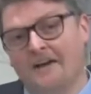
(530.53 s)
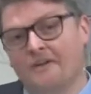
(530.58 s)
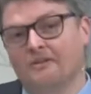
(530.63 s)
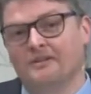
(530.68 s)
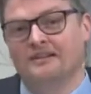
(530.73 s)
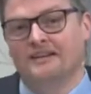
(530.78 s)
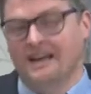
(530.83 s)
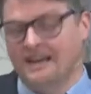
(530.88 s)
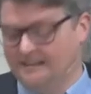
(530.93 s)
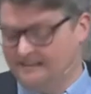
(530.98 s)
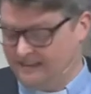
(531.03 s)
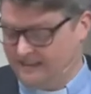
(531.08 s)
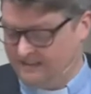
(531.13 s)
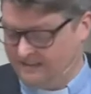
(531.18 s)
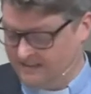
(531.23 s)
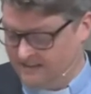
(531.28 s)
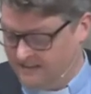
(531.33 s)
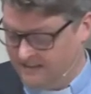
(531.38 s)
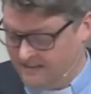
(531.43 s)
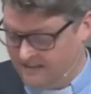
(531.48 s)

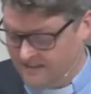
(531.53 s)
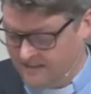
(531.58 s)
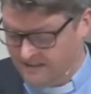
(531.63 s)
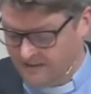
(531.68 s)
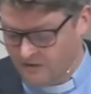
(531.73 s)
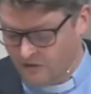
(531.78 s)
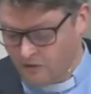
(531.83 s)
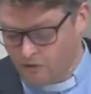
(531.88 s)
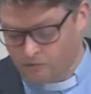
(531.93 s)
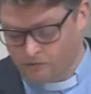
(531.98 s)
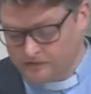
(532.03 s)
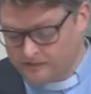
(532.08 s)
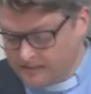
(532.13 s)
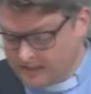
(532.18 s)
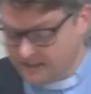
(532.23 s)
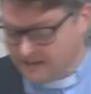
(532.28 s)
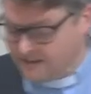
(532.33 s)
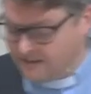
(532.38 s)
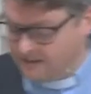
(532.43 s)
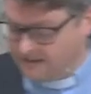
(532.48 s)
outdated or
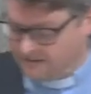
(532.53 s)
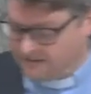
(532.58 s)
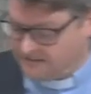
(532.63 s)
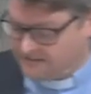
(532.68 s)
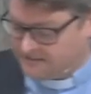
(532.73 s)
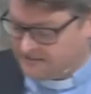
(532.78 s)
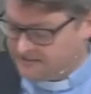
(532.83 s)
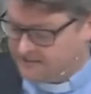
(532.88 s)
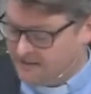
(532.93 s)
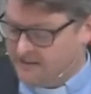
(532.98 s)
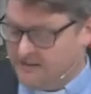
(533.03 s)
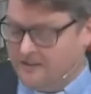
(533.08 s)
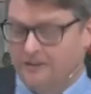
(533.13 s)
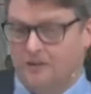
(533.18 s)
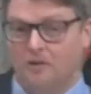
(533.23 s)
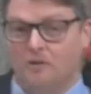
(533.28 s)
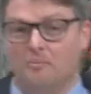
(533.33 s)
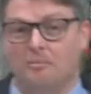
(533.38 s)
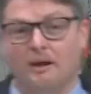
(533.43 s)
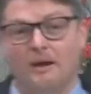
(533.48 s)
ridiculous
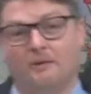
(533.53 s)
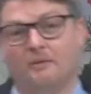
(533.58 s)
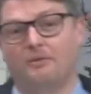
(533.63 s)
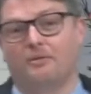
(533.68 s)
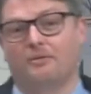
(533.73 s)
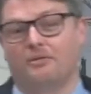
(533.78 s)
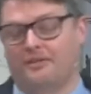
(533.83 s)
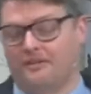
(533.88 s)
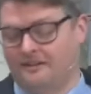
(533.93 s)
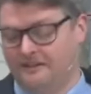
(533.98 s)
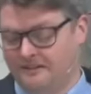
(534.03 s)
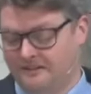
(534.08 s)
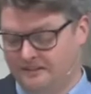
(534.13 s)
or both